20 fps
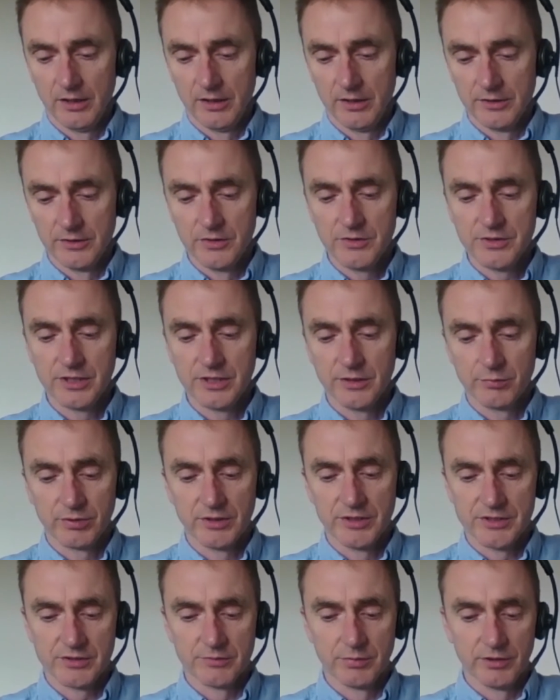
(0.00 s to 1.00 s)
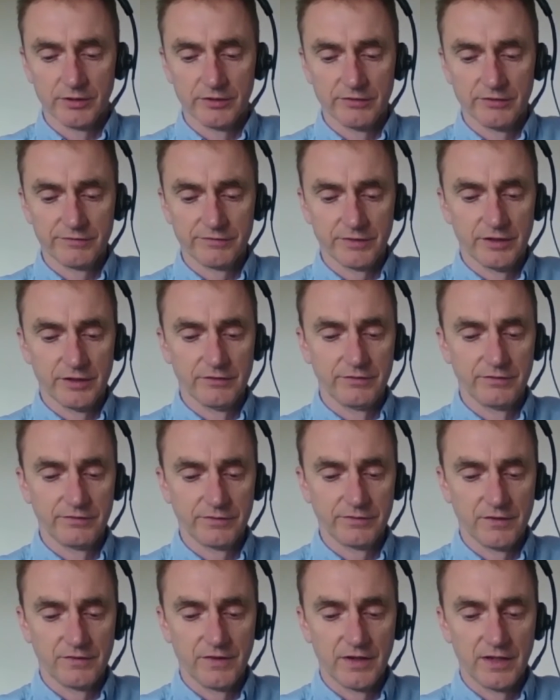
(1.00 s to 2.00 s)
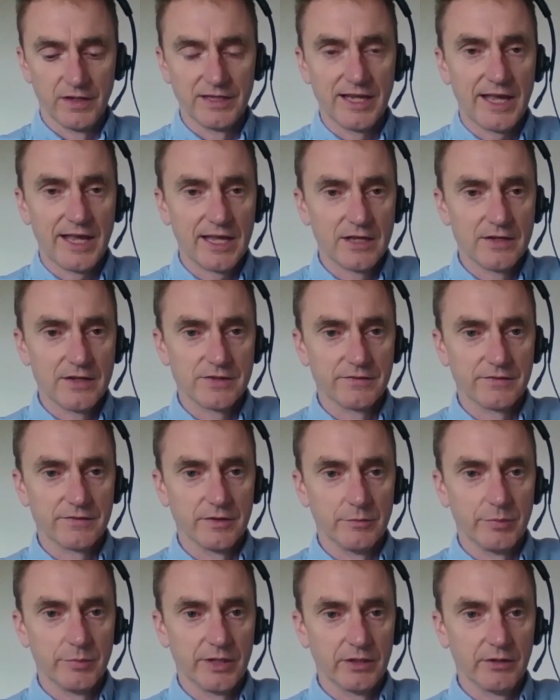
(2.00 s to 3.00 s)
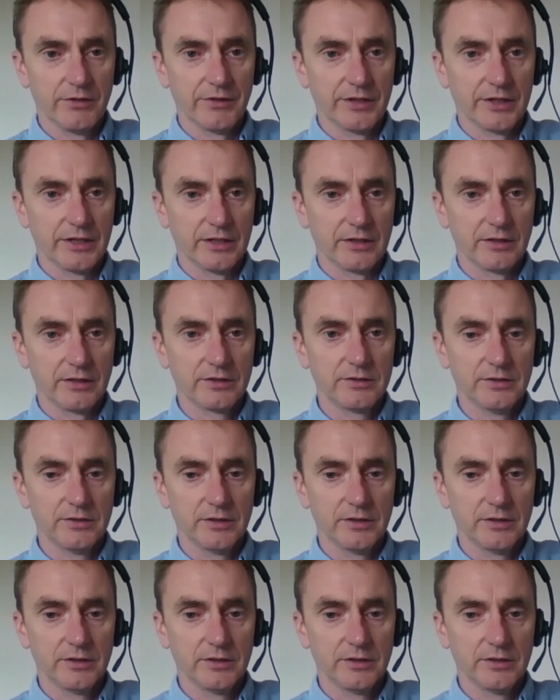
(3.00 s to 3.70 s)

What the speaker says: using the principle of the layers of the building,